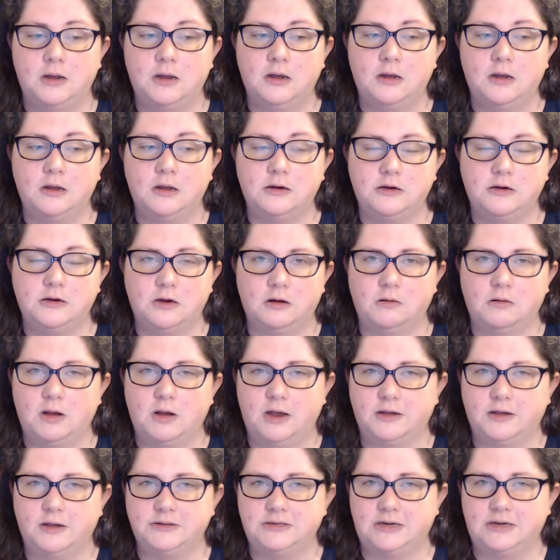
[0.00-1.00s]
know
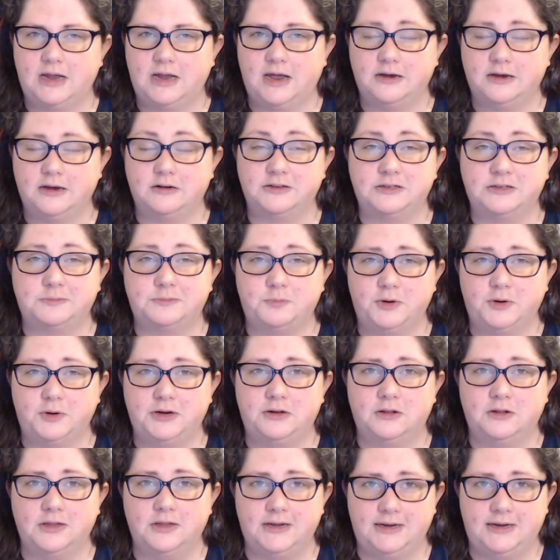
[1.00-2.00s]
how to kind of
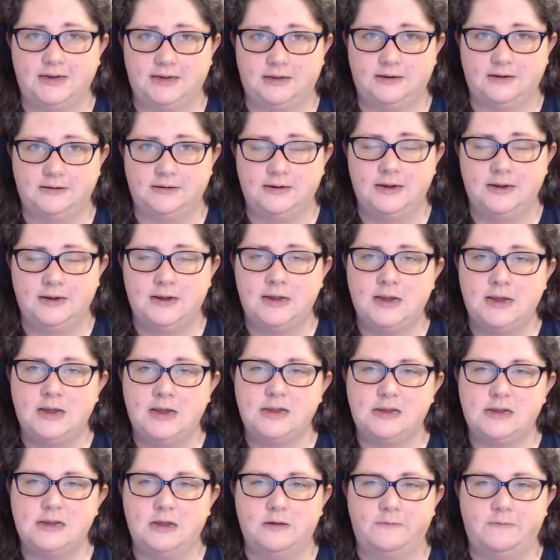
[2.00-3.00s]
sprinkle it in.
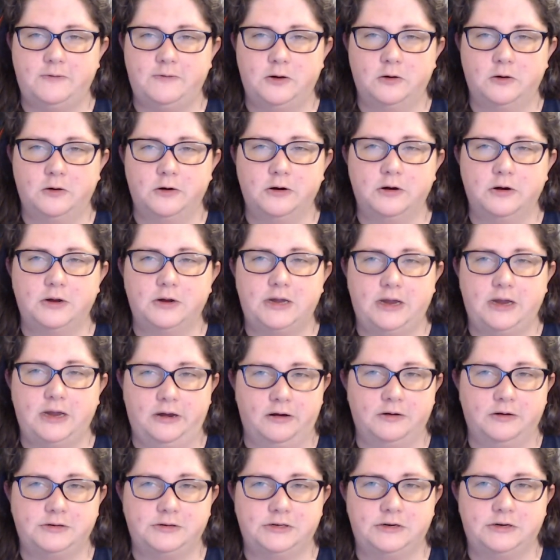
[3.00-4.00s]
If your
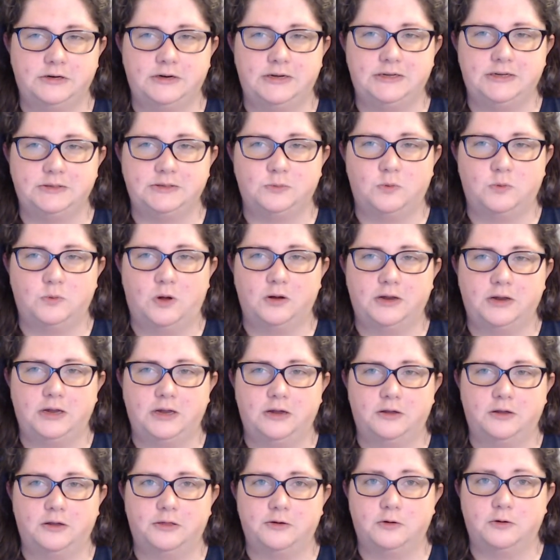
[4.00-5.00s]
character is
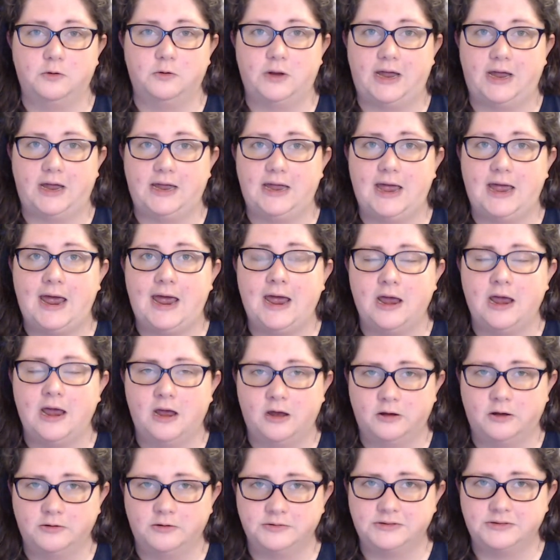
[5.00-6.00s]
walking through a
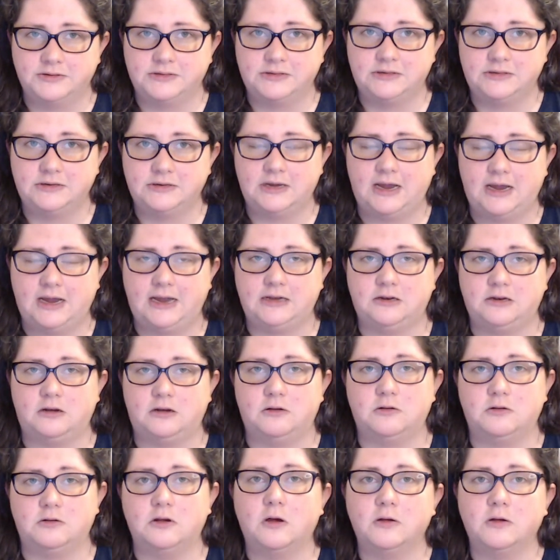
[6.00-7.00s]
house and you
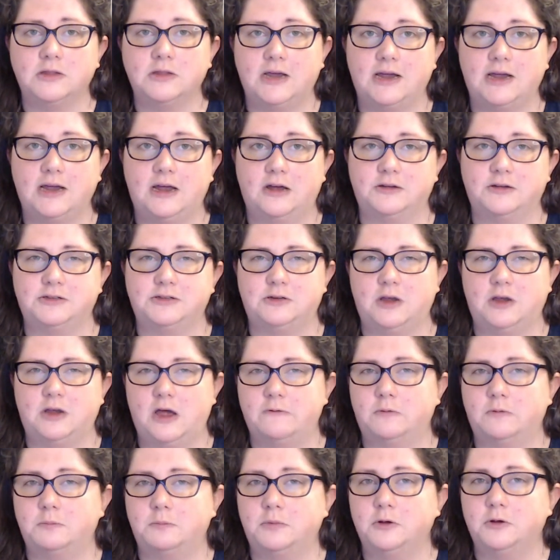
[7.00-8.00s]
know that house, you have
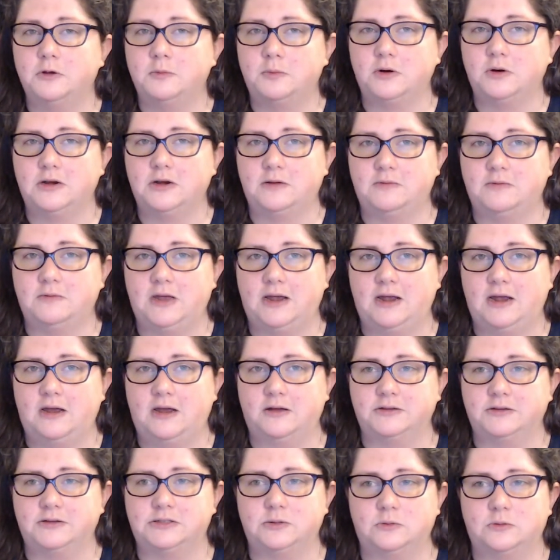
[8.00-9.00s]
a blueprint of that
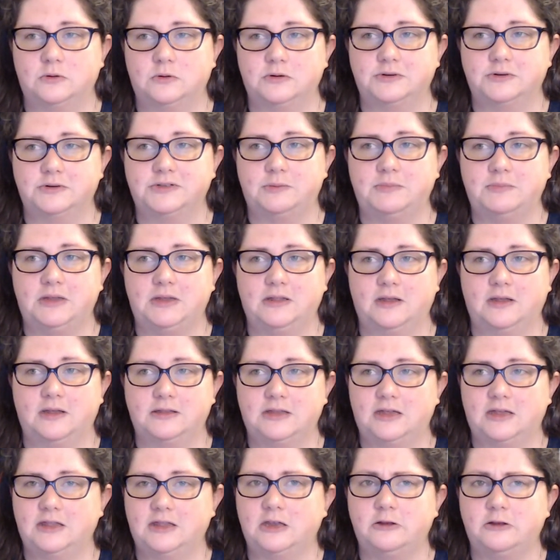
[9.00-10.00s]
house or something like
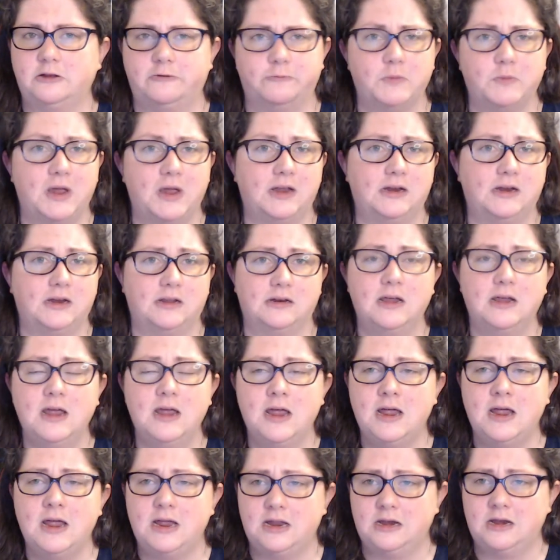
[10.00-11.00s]
that that you've made in
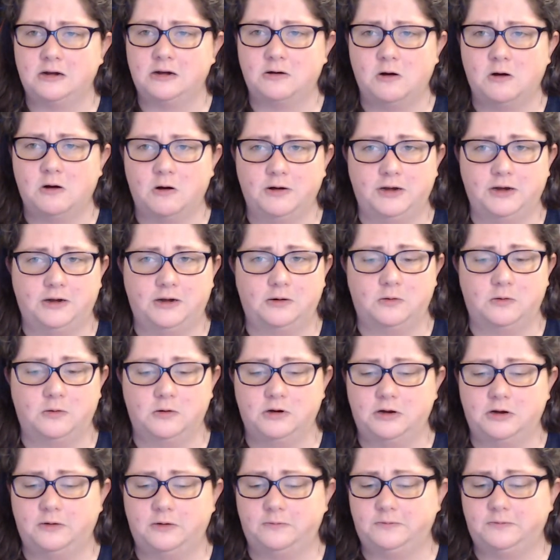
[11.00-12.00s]
Incarnate, or
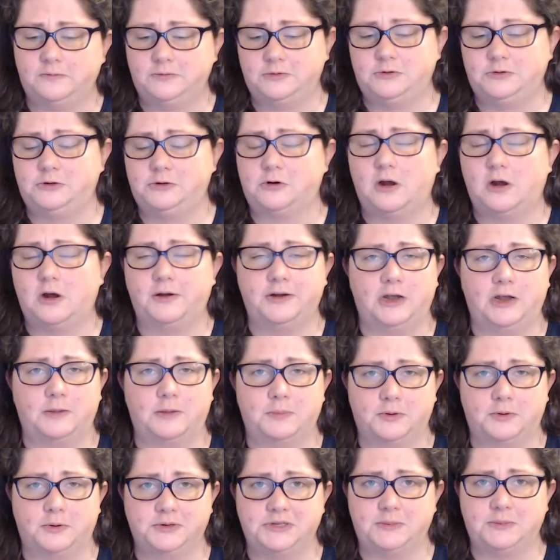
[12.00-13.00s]
you've drawn up
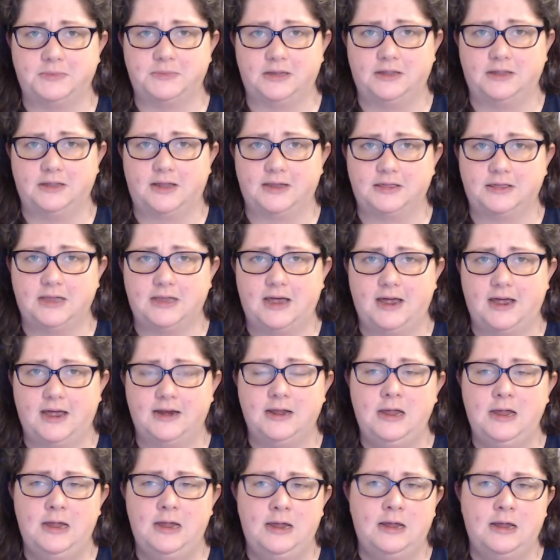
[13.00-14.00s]
or something like that,
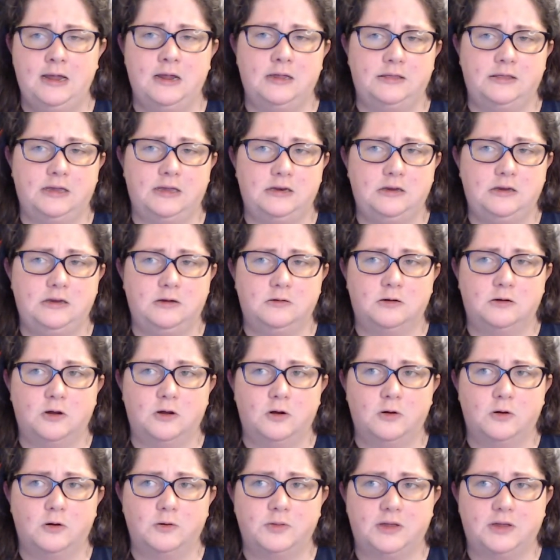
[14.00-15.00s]
then you
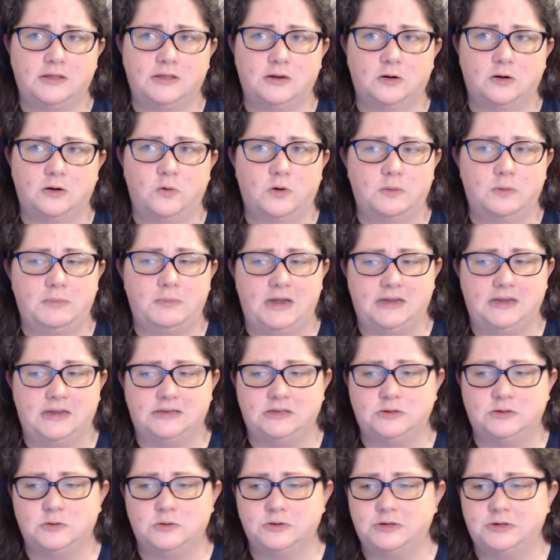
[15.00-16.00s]
know that they're going to pass a
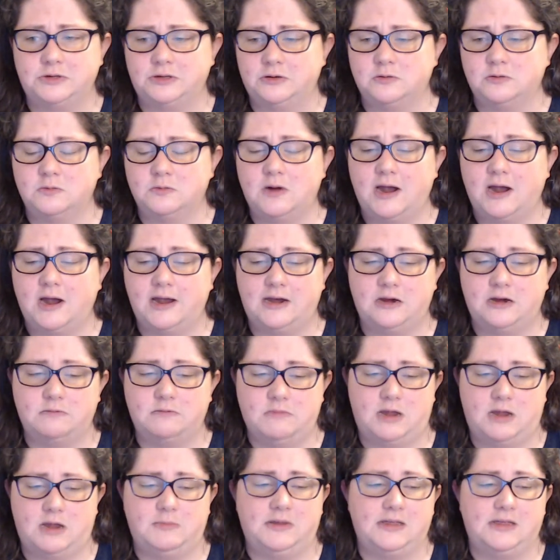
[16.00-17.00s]
door to the right, and
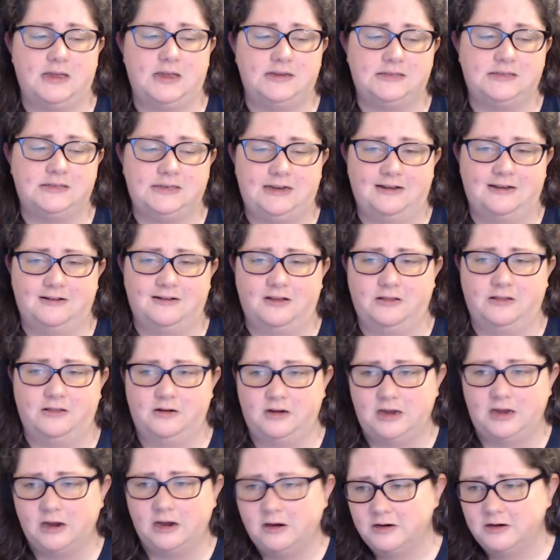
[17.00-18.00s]
maybe they see another
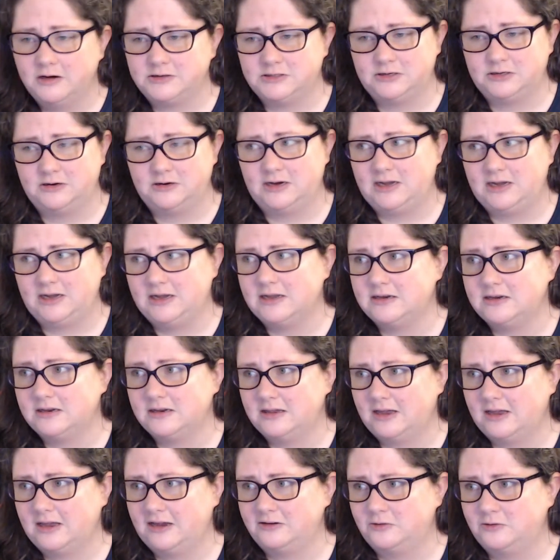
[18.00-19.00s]
character in
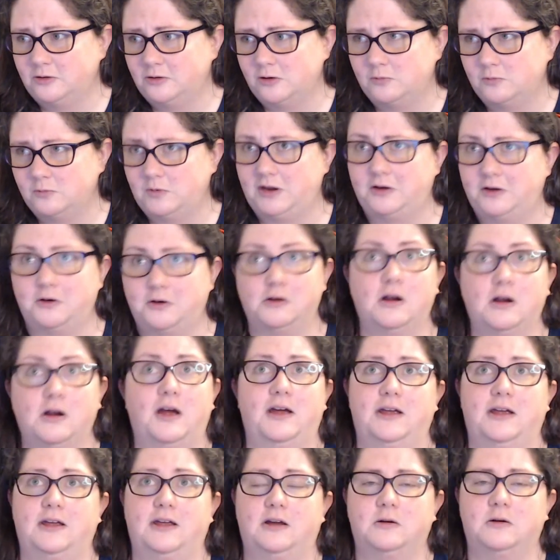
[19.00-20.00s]
that doorway
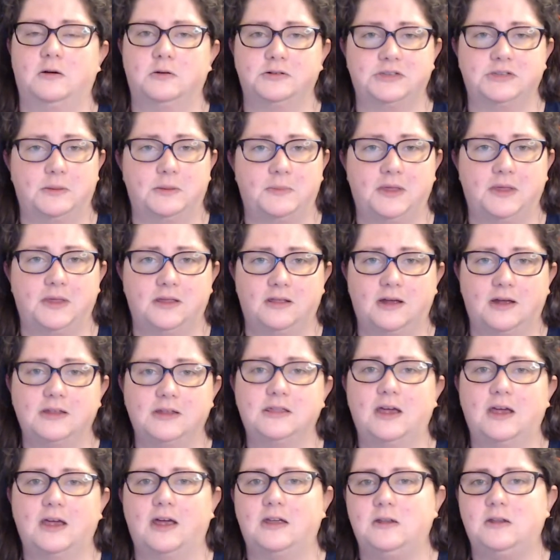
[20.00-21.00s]
crying or something like
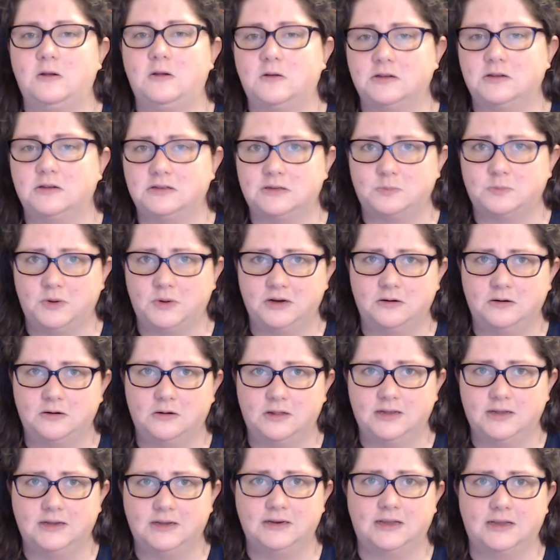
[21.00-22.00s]
that. You can sprinkle
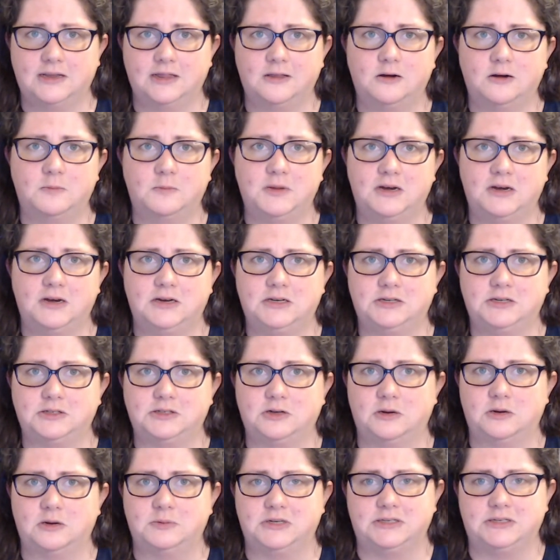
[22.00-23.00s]
in a little bit of
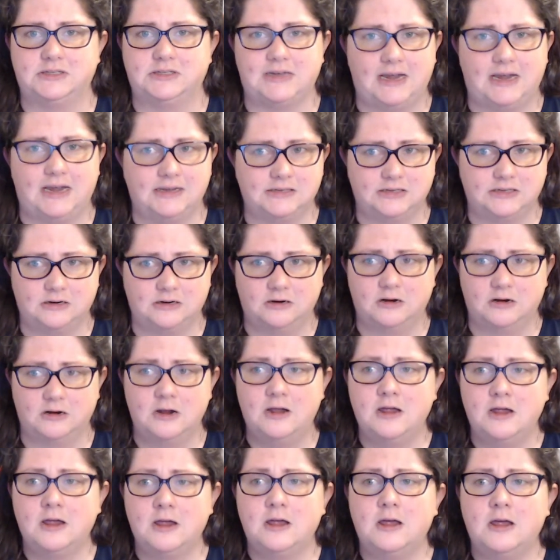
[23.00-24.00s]
descriptions as they're
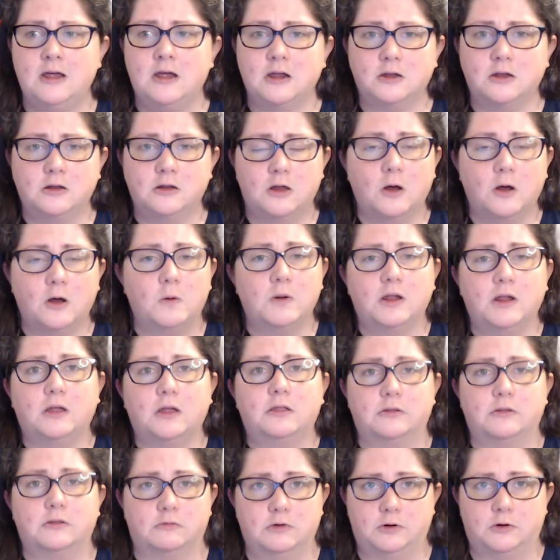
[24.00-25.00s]
going
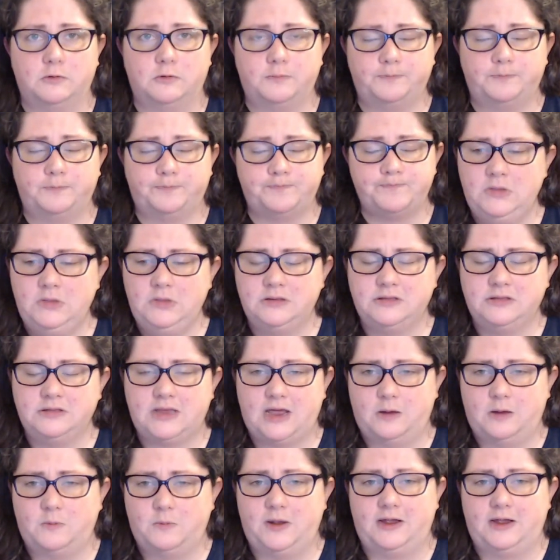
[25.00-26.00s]
through
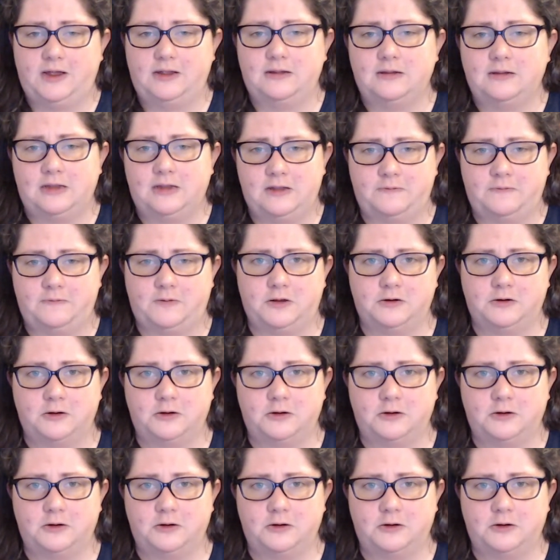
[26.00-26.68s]
that way, if you know